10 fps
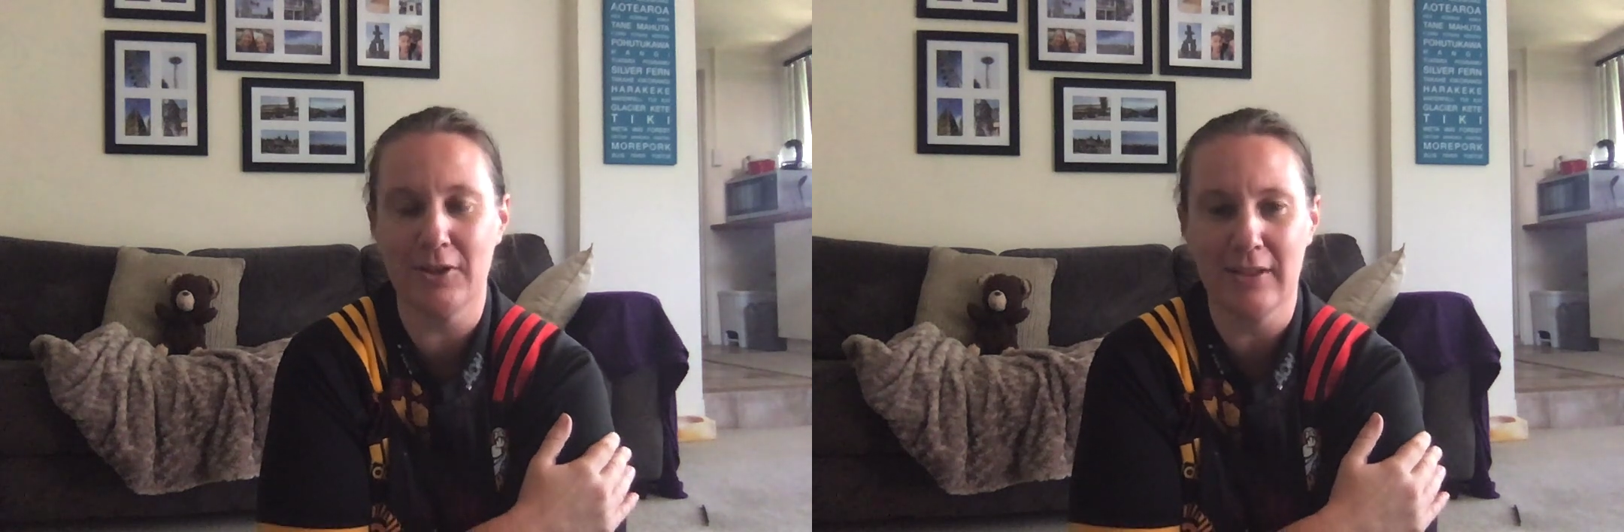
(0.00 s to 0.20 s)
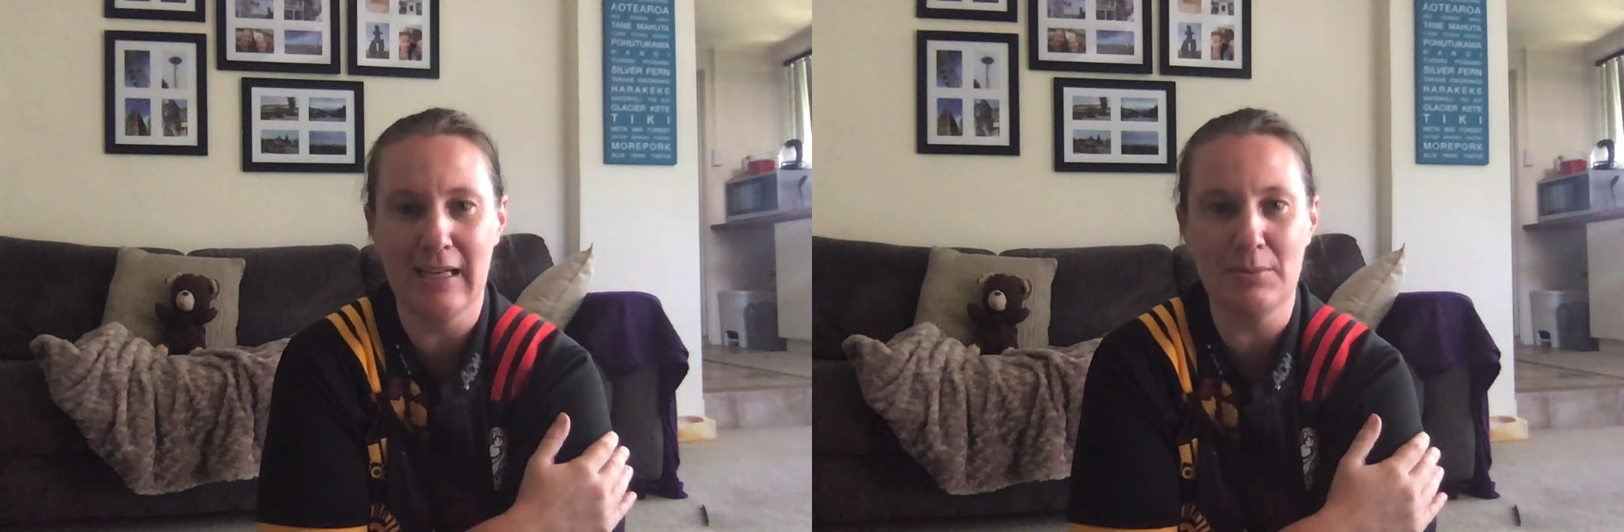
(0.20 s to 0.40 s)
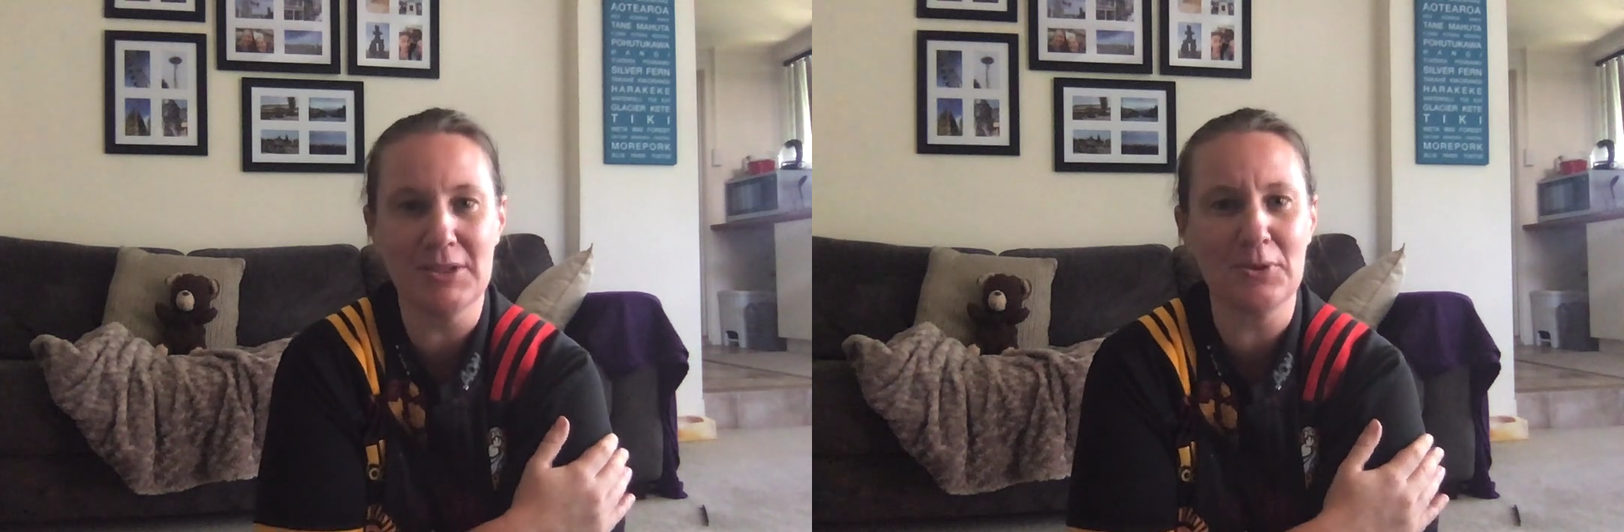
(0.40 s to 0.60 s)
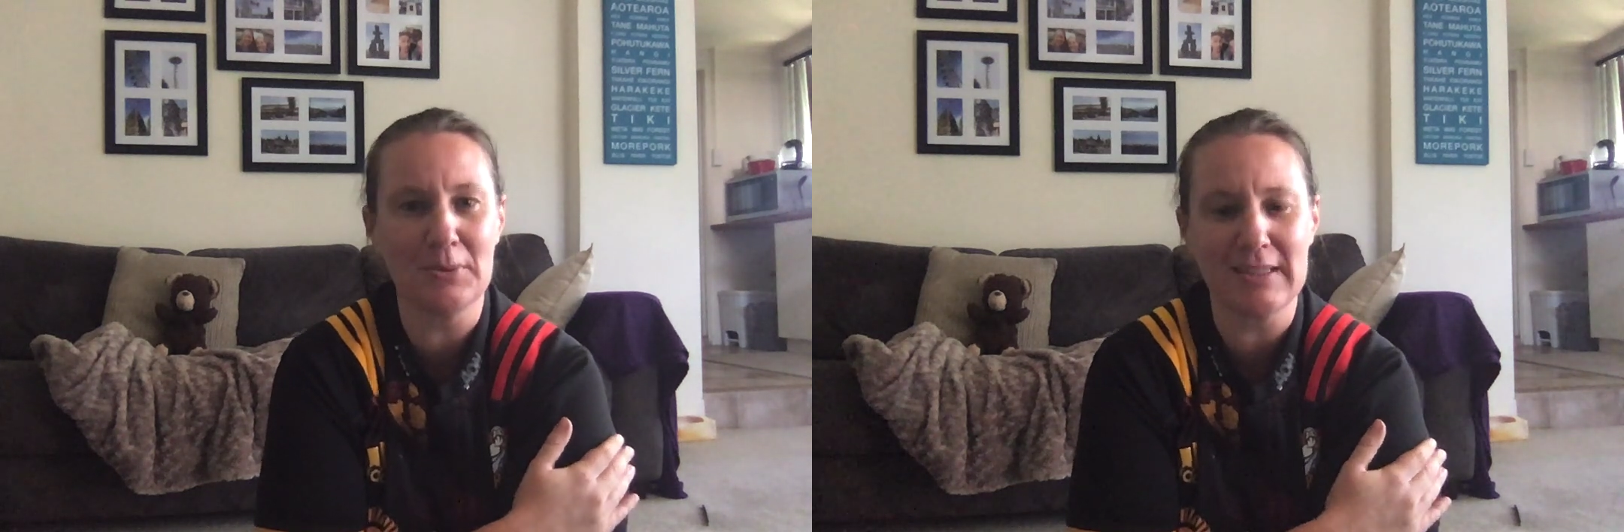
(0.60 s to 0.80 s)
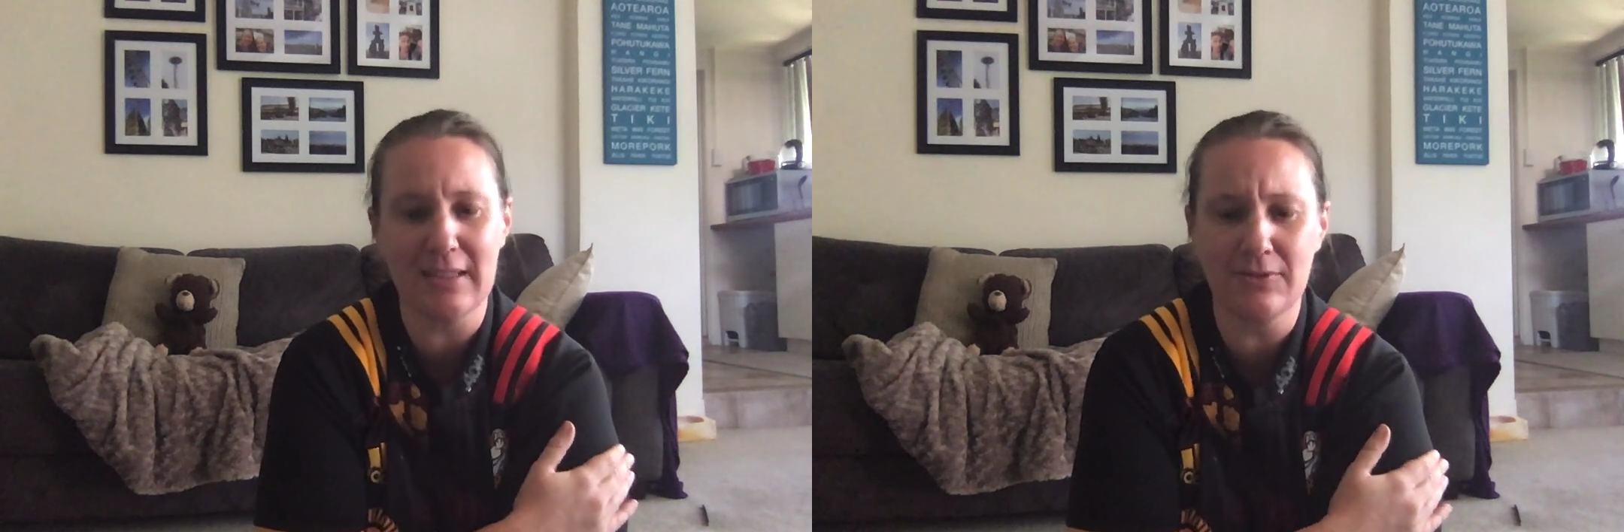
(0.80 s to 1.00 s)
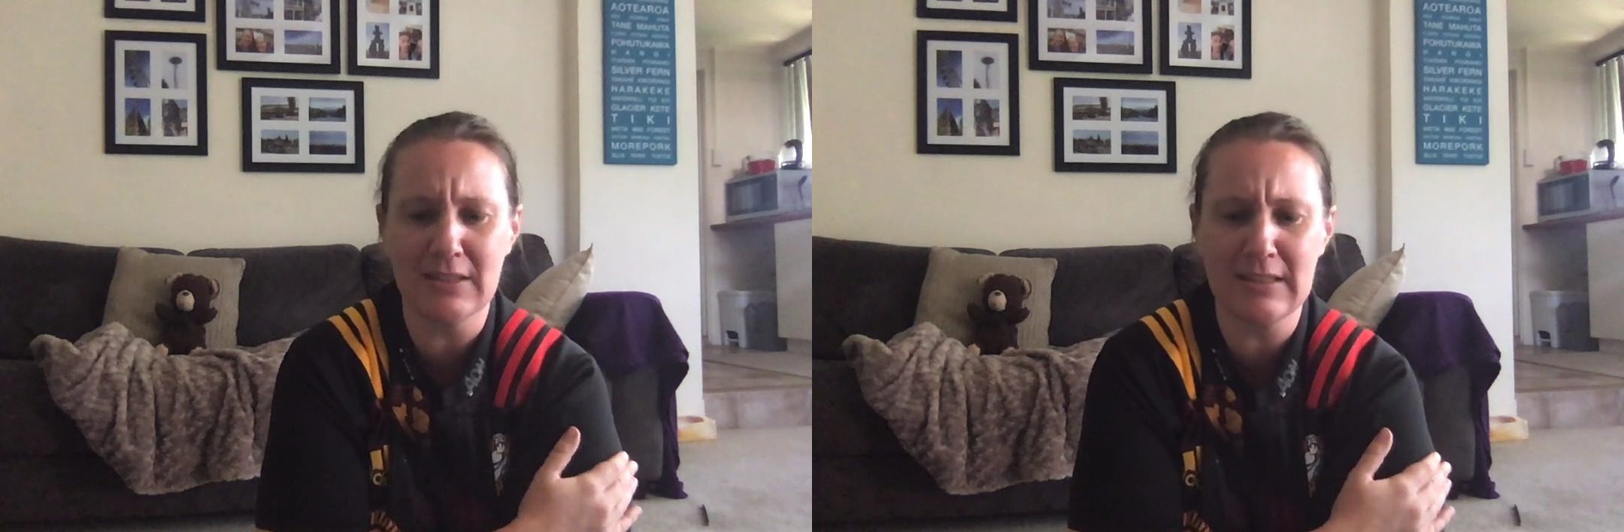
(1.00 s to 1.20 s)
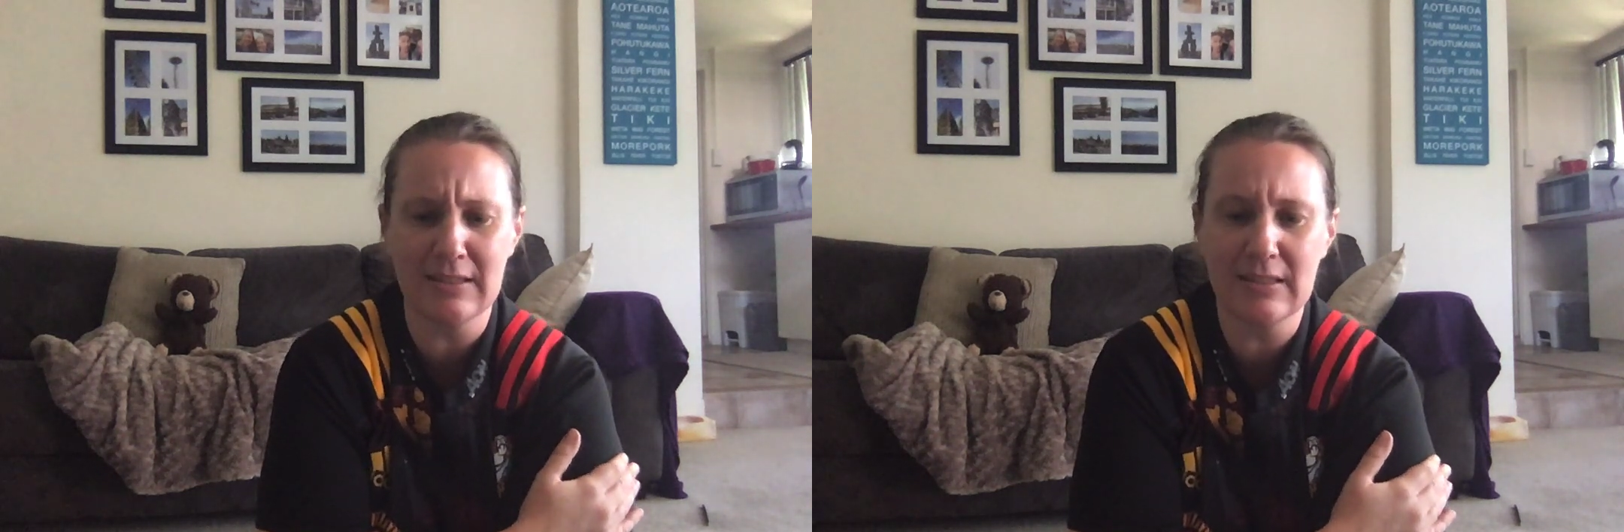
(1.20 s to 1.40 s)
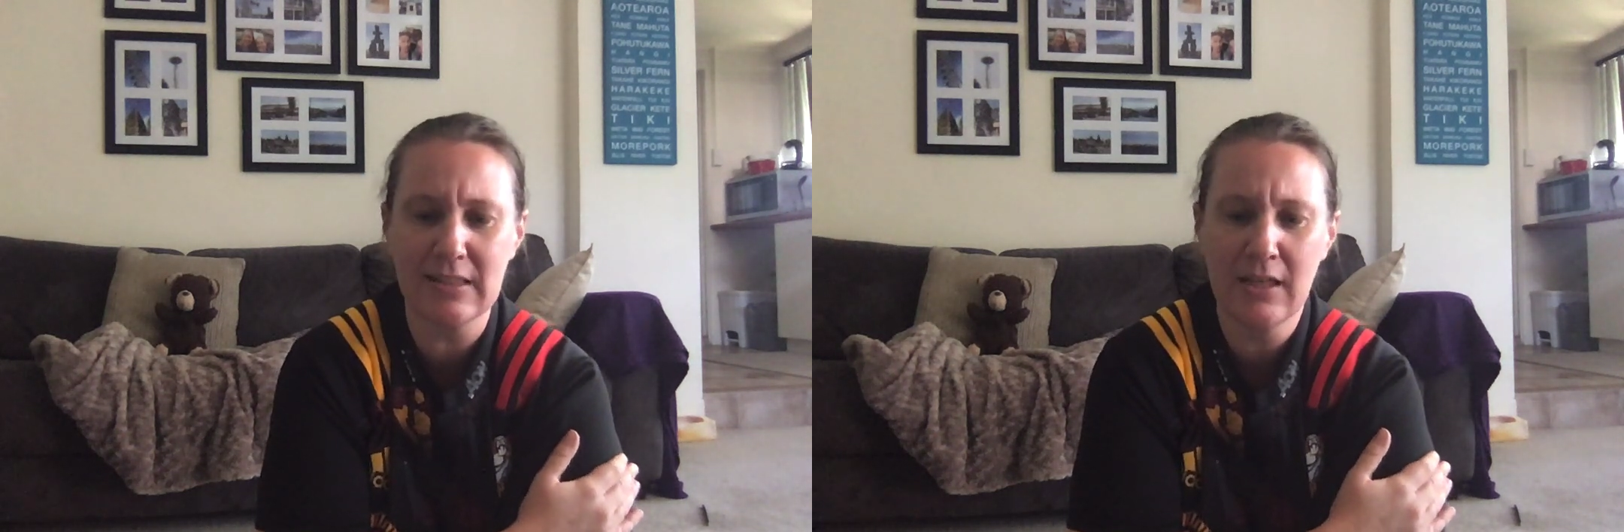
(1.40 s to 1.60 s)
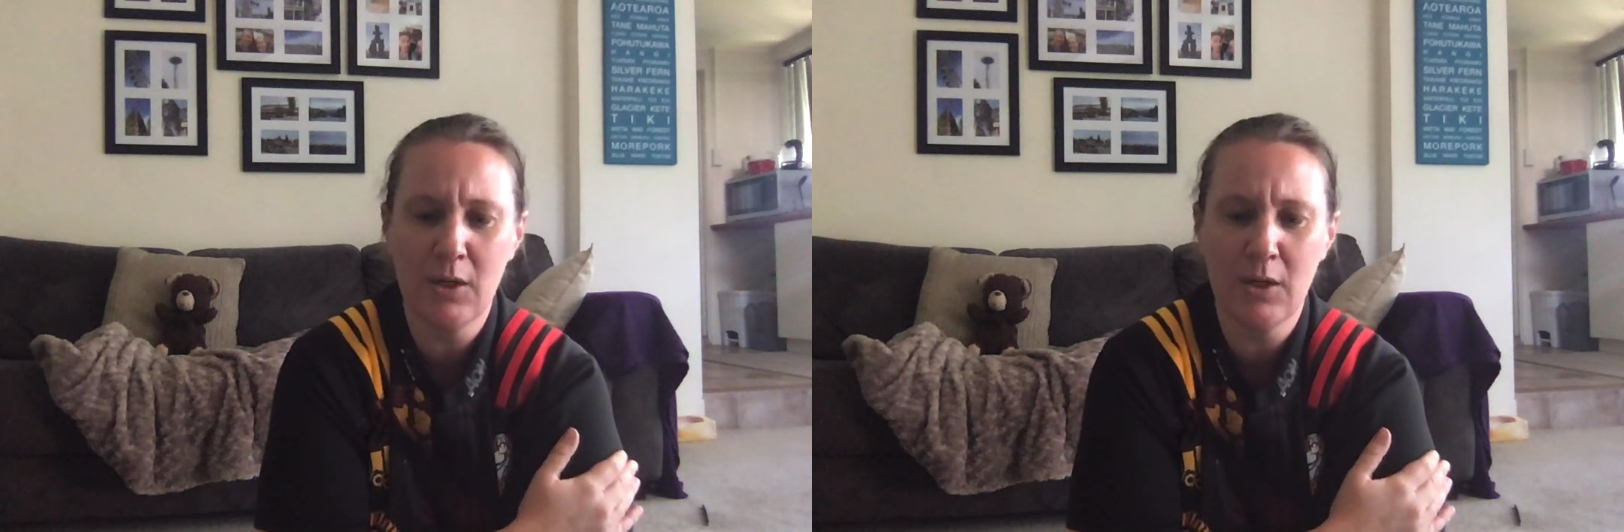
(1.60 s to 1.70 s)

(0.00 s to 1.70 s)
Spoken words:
to the neighbours from a safe distance,